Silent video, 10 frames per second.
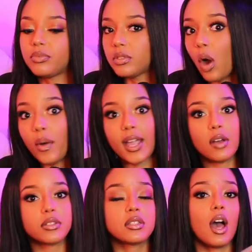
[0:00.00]
going
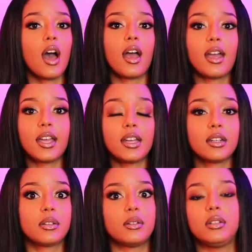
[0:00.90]

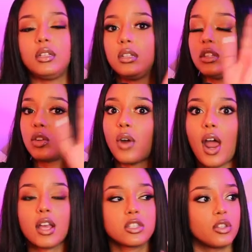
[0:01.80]
outside in the
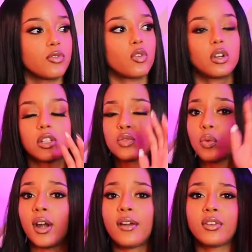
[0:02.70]
grass, in the forest,
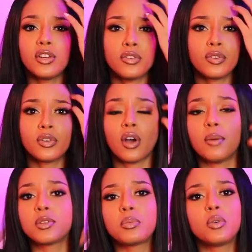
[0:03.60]
wherever you feel
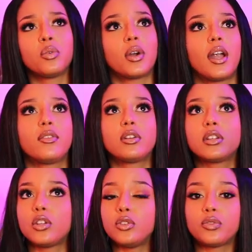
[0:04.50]
comfortable, wherever
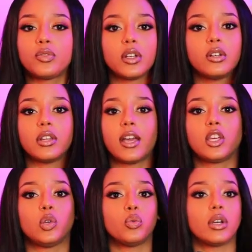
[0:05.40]
you feel
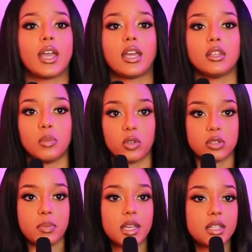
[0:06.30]
like you will gain the
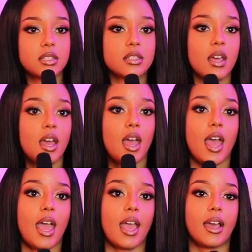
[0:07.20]
most peace.
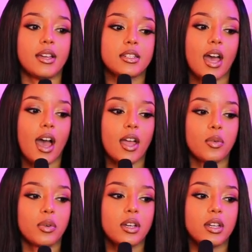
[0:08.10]
And I
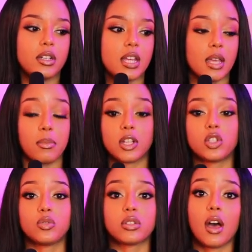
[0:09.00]
would take my
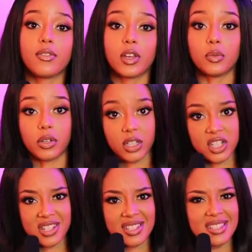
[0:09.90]
shoes off and really
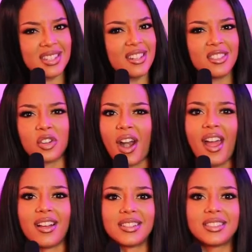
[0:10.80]
just sit in the
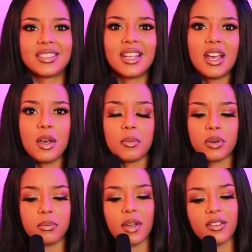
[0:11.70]
grass,
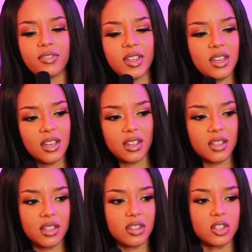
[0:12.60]
put my feet,
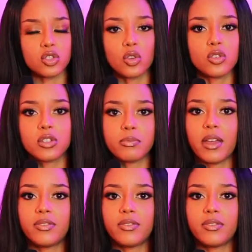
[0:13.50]
the soles of my